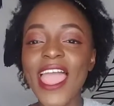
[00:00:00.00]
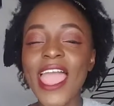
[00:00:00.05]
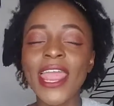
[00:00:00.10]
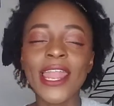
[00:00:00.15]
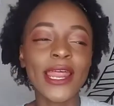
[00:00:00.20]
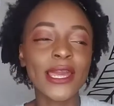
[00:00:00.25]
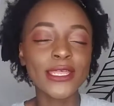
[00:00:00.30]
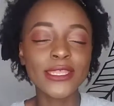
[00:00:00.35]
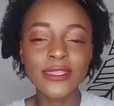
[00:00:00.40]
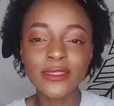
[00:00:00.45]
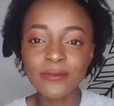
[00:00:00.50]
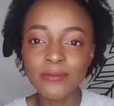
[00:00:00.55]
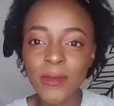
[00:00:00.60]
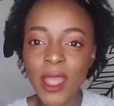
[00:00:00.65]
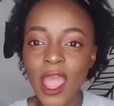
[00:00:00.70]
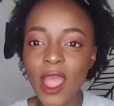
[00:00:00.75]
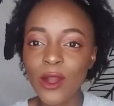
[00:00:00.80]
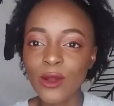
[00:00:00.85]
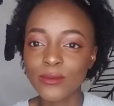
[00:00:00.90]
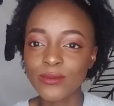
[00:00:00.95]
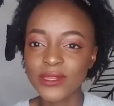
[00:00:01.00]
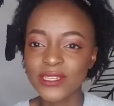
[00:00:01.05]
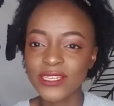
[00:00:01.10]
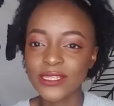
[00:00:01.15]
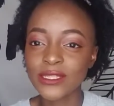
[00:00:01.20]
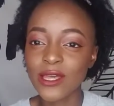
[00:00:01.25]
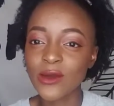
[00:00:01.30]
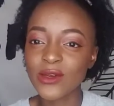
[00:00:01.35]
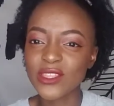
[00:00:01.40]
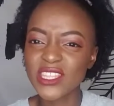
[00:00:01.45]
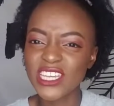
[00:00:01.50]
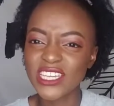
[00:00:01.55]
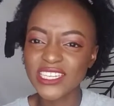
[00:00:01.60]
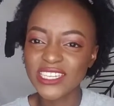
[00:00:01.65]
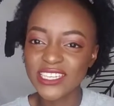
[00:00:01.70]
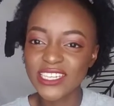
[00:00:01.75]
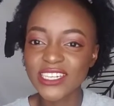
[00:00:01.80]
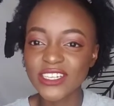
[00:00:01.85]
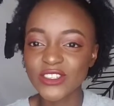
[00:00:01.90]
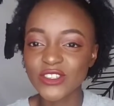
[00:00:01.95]
And I smiled because I was like,
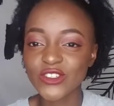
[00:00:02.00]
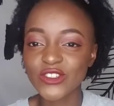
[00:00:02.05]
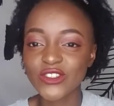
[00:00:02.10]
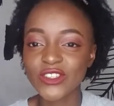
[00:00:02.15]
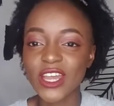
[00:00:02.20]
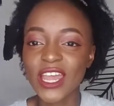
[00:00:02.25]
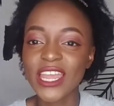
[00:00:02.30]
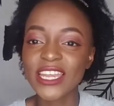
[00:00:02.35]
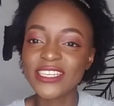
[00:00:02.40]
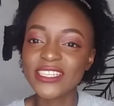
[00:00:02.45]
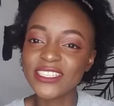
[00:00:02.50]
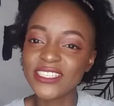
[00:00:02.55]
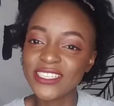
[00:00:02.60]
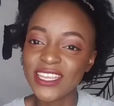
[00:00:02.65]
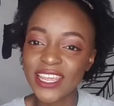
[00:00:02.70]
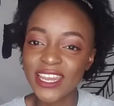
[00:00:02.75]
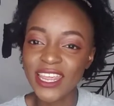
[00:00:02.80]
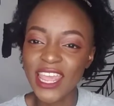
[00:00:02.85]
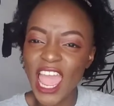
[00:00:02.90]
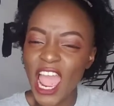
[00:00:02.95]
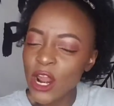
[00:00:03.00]
yes, I did it.